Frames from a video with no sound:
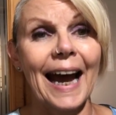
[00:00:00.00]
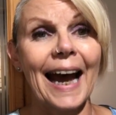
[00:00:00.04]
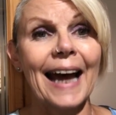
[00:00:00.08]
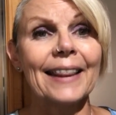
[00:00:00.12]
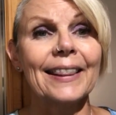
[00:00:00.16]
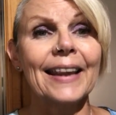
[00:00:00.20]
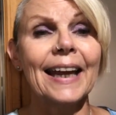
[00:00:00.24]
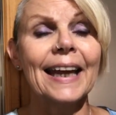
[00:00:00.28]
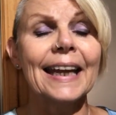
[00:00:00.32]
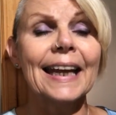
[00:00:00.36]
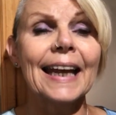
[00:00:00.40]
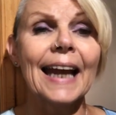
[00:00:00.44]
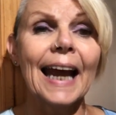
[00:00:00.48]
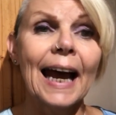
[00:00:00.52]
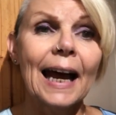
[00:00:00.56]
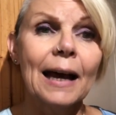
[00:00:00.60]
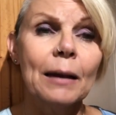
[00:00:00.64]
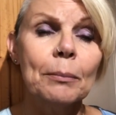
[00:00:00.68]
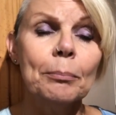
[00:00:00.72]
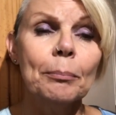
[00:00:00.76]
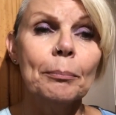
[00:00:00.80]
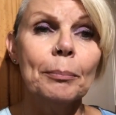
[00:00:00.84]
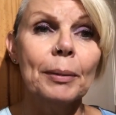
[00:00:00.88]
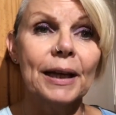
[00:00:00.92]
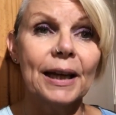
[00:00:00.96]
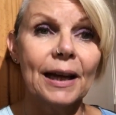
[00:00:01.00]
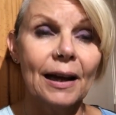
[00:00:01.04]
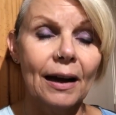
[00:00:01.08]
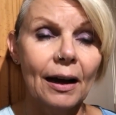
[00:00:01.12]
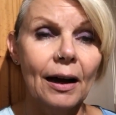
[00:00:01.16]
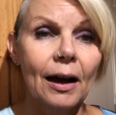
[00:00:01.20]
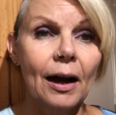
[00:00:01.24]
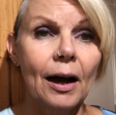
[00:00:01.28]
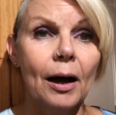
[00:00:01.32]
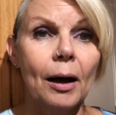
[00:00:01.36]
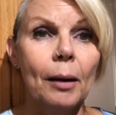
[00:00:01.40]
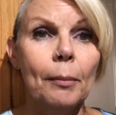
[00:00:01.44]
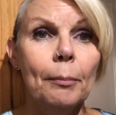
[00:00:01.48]
And they can
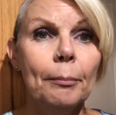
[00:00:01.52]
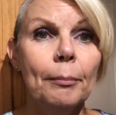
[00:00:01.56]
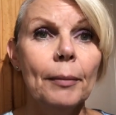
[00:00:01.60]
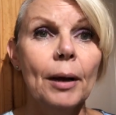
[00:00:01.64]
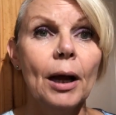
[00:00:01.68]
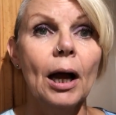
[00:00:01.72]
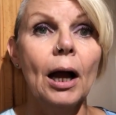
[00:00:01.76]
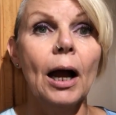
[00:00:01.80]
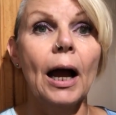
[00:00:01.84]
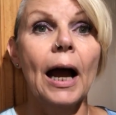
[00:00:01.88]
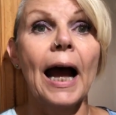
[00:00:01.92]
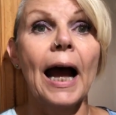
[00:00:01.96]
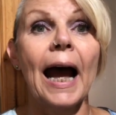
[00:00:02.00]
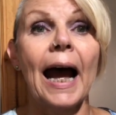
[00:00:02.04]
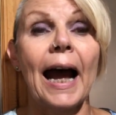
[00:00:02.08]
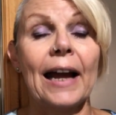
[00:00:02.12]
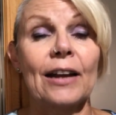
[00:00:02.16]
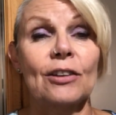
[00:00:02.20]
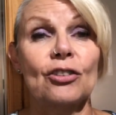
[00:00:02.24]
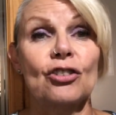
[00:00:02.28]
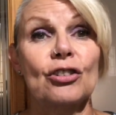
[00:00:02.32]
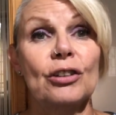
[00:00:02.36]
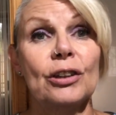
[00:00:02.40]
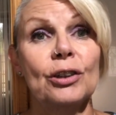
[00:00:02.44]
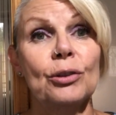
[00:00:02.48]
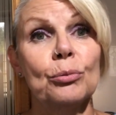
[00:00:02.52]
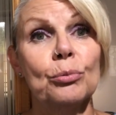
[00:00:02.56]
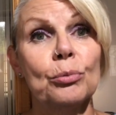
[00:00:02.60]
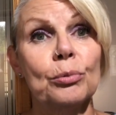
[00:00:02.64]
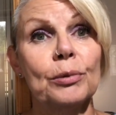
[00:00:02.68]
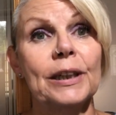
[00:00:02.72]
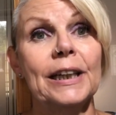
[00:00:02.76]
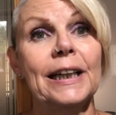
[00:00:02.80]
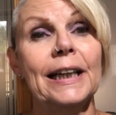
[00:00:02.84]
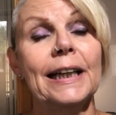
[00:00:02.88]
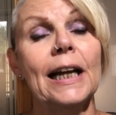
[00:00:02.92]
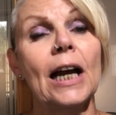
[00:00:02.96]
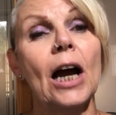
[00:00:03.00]
become actually
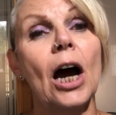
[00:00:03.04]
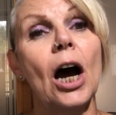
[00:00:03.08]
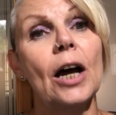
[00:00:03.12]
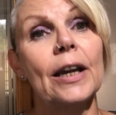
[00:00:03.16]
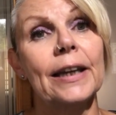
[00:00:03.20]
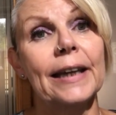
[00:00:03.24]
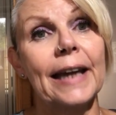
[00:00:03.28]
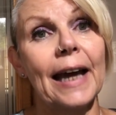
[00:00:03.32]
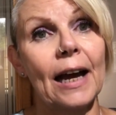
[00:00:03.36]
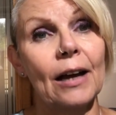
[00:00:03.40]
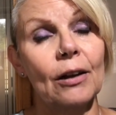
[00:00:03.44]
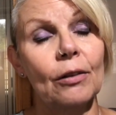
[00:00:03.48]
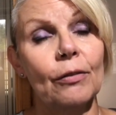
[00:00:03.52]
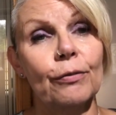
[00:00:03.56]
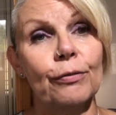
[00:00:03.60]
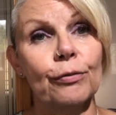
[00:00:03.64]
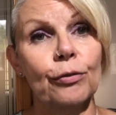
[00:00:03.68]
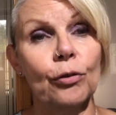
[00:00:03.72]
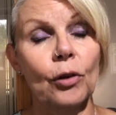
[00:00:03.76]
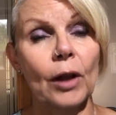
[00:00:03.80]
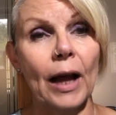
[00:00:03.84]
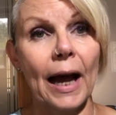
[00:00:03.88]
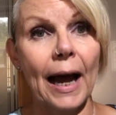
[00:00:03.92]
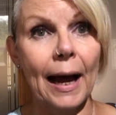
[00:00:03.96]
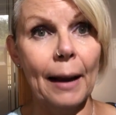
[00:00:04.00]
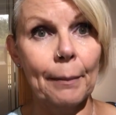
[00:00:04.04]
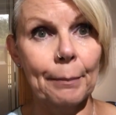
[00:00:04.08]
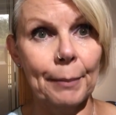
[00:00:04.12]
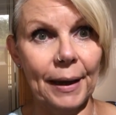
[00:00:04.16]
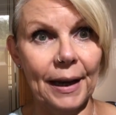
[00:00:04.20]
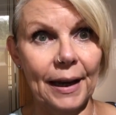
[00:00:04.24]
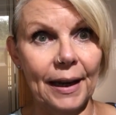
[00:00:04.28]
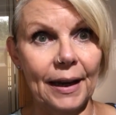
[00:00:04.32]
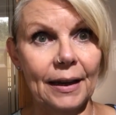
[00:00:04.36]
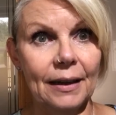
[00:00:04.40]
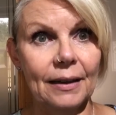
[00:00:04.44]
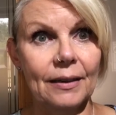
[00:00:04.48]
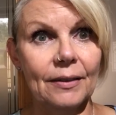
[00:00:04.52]
really unhelpful
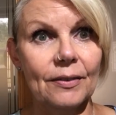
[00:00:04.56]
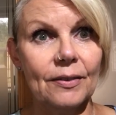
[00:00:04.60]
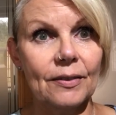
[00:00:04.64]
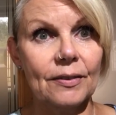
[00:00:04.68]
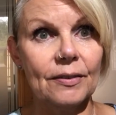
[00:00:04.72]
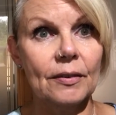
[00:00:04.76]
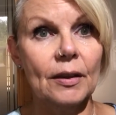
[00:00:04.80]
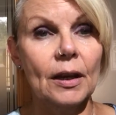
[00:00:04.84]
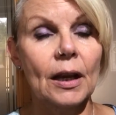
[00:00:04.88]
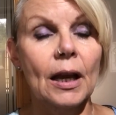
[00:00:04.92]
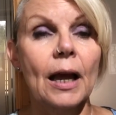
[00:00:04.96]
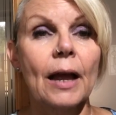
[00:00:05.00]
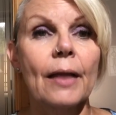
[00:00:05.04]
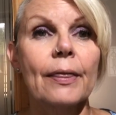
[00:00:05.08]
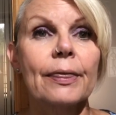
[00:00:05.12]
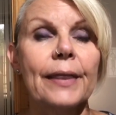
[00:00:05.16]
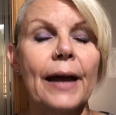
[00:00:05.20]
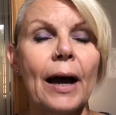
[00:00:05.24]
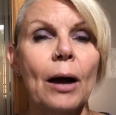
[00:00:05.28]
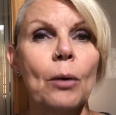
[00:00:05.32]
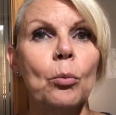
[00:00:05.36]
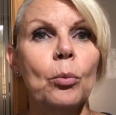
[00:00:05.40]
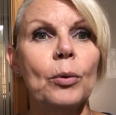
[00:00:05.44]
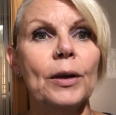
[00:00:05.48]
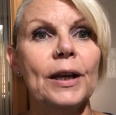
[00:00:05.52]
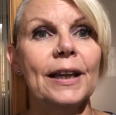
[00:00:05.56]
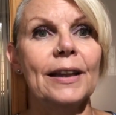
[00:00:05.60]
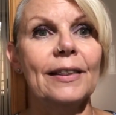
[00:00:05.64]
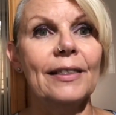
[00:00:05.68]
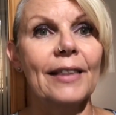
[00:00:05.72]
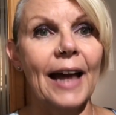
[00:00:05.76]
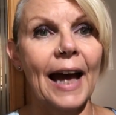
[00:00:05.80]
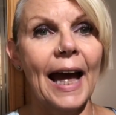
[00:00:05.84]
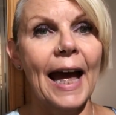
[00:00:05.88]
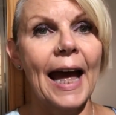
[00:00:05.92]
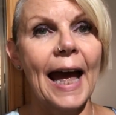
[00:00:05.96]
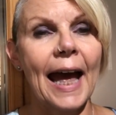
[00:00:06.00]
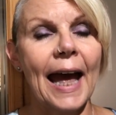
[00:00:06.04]
habits that we
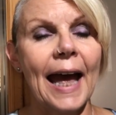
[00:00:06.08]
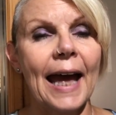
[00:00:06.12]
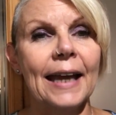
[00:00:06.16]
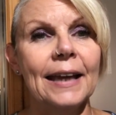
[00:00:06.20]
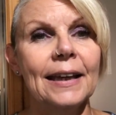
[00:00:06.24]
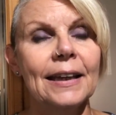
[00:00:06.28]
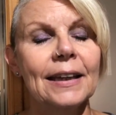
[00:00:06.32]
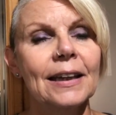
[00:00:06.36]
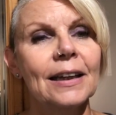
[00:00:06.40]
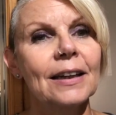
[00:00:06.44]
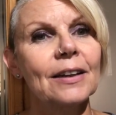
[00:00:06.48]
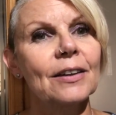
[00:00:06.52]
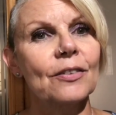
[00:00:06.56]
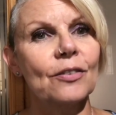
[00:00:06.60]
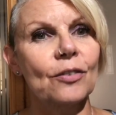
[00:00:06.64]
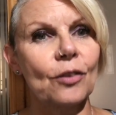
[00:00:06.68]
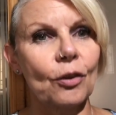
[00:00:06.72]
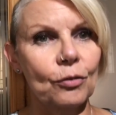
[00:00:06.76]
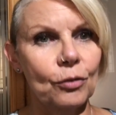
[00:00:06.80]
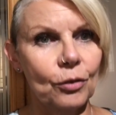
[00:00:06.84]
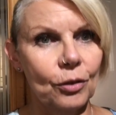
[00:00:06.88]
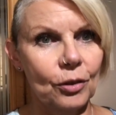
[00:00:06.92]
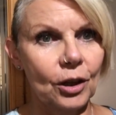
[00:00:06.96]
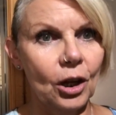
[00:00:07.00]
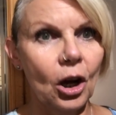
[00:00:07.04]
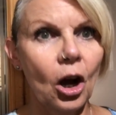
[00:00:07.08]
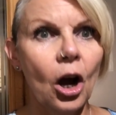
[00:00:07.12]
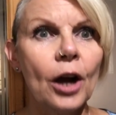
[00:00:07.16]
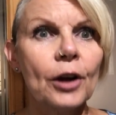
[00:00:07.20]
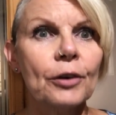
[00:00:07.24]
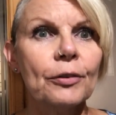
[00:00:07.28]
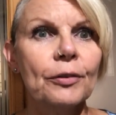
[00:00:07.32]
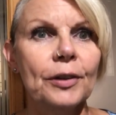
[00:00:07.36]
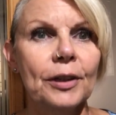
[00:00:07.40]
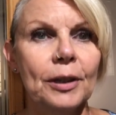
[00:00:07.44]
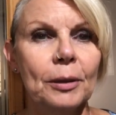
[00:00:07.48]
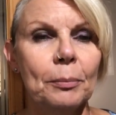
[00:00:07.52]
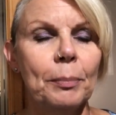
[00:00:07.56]
then, so the
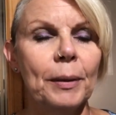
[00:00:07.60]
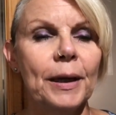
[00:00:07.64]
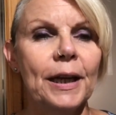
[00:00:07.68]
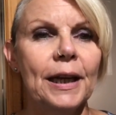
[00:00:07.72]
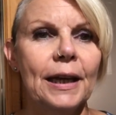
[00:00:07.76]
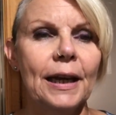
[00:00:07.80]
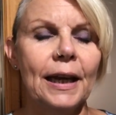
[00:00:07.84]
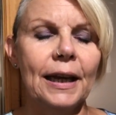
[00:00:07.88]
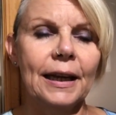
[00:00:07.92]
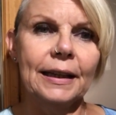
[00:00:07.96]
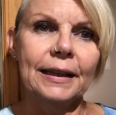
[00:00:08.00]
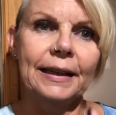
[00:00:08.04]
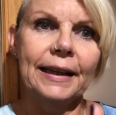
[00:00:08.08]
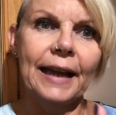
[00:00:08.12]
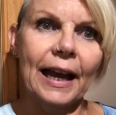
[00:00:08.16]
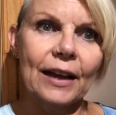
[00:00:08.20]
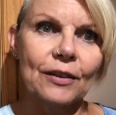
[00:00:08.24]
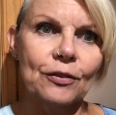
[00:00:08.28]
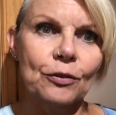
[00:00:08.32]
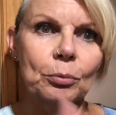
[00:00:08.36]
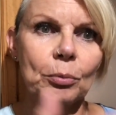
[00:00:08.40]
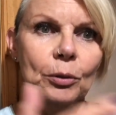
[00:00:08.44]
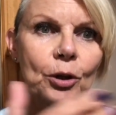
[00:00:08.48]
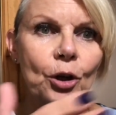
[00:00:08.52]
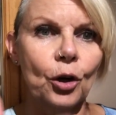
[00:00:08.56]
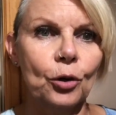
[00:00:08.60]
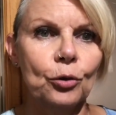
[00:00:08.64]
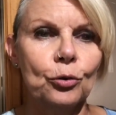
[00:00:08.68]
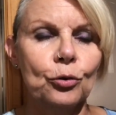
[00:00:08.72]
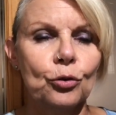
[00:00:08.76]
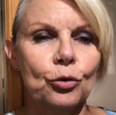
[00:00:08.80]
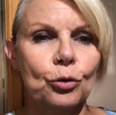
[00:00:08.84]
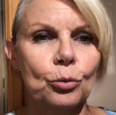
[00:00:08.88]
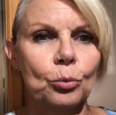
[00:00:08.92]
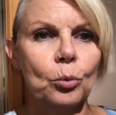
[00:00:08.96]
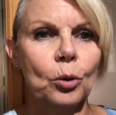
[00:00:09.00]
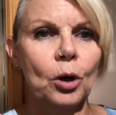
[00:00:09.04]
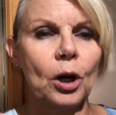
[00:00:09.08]
irony being, yes, we go
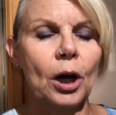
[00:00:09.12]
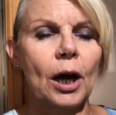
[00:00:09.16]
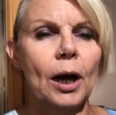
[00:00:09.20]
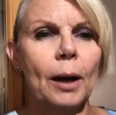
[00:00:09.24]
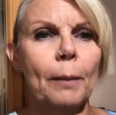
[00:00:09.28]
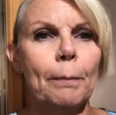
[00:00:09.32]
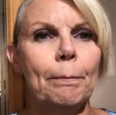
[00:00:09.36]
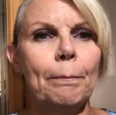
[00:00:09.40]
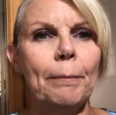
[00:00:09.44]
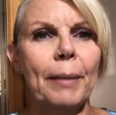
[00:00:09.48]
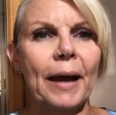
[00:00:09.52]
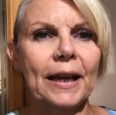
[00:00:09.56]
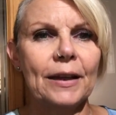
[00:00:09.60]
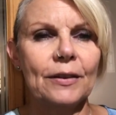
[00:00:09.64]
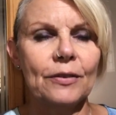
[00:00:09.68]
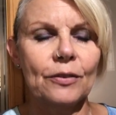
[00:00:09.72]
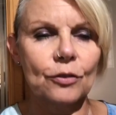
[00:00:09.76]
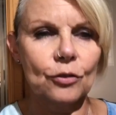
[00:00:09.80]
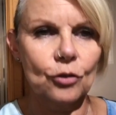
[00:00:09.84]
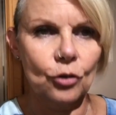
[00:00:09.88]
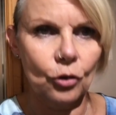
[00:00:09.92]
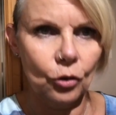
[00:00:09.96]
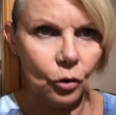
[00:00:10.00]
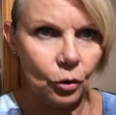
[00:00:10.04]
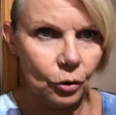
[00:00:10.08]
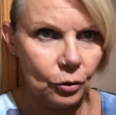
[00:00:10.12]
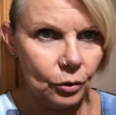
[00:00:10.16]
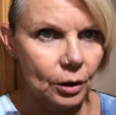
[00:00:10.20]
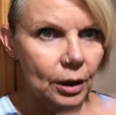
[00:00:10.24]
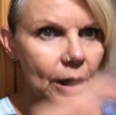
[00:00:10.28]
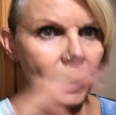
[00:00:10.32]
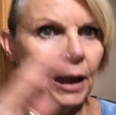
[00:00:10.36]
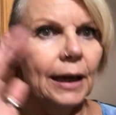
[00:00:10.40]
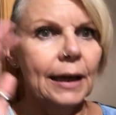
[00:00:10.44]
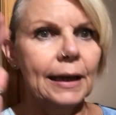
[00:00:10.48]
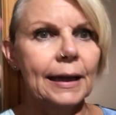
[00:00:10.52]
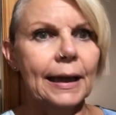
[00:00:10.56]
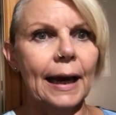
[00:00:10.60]
to work based on
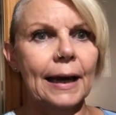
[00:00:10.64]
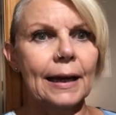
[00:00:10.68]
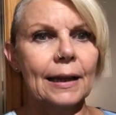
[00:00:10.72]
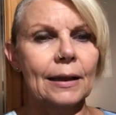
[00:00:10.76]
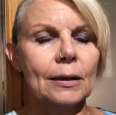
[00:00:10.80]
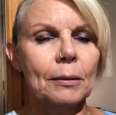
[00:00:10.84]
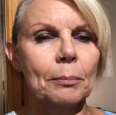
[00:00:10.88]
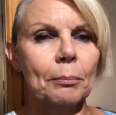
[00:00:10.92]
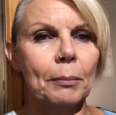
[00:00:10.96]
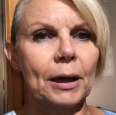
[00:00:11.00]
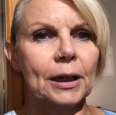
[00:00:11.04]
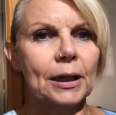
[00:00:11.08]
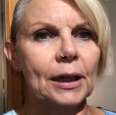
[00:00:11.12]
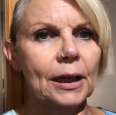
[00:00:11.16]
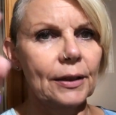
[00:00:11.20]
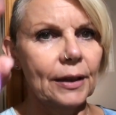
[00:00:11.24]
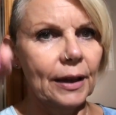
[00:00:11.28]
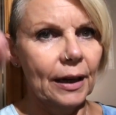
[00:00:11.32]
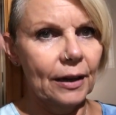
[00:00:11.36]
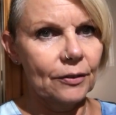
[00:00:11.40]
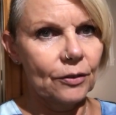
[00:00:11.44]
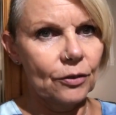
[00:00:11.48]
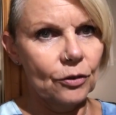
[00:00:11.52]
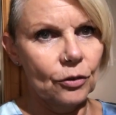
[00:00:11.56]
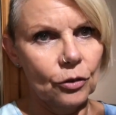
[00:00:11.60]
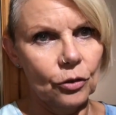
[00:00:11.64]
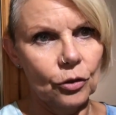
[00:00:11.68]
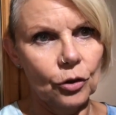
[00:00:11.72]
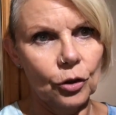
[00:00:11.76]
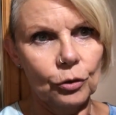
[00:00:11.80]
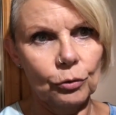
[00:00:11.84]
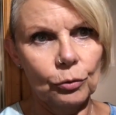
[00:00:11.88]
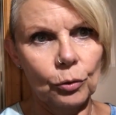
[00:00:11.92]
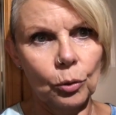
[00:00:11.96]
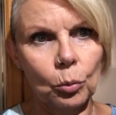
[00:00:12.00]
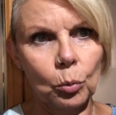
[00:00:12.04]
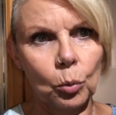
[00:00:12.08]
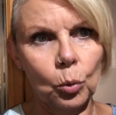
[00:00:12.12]
getting the money, that's the
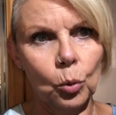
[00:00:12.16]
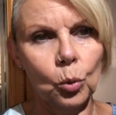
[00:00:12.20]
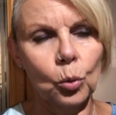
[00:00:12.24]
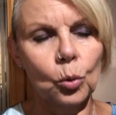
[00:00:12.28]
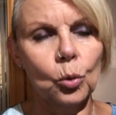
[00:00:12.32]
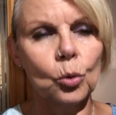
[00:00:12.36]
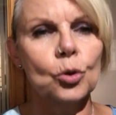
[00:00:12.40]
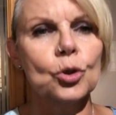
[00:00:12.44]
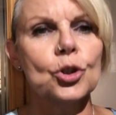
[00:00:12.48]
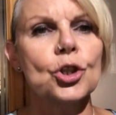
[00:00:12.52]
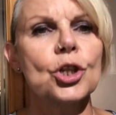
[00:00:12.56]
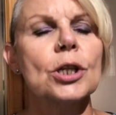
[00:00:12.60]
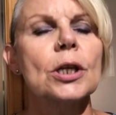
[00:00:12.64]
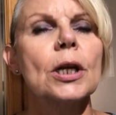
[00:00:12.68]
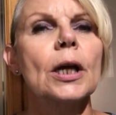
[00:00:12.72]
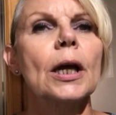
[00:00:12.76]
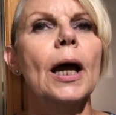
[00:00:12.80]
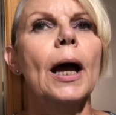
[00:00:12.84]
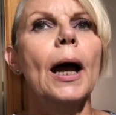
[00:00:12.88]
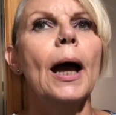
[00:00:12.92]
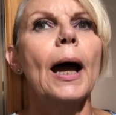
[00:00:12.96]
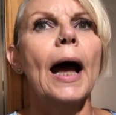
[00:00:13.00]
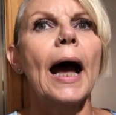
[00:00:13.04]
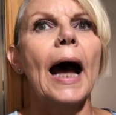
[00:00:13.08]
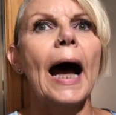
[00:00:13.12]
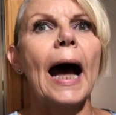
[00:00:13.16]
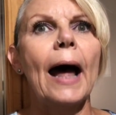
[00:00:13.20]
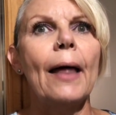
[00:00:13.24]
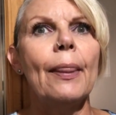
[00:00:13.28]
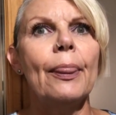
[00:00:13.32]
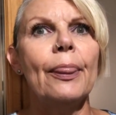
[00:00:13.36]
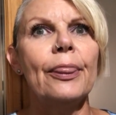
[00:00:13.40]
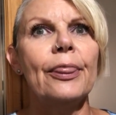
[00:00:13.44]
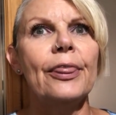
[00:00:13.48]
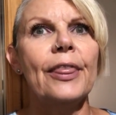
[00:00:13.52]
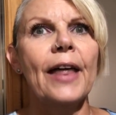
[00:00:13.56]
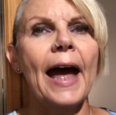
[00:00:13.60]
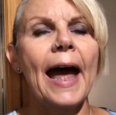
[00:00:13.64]
reward.
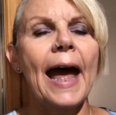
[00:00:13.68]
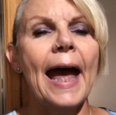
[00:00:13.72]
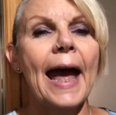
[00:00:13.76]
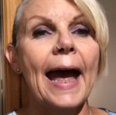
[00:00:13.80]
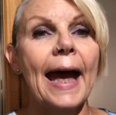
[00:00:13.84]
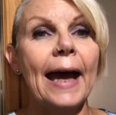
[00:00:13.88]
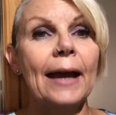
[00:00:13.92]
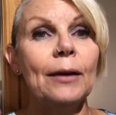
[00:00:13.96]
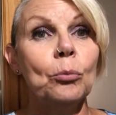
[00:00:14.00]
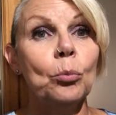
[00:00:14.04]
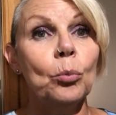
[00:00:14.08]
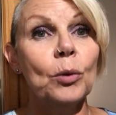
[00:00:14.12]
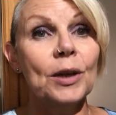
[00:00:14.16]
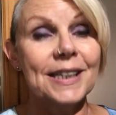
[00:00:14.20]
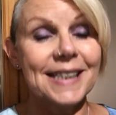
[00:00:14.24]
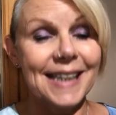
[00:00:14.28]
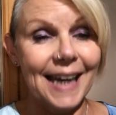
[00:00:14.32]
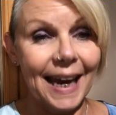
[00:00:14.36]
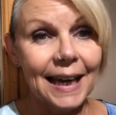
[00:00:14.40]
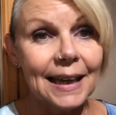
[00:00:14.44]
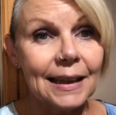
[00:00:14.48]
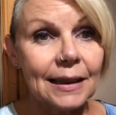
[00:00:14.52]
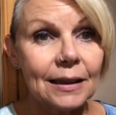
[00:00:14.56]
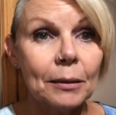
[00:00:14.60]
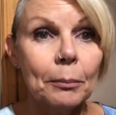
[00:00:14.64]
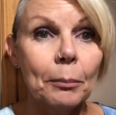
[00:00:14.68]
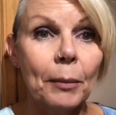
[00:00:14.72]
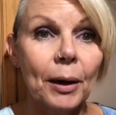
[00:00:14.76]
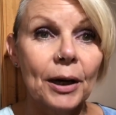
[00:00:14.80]
And then we take the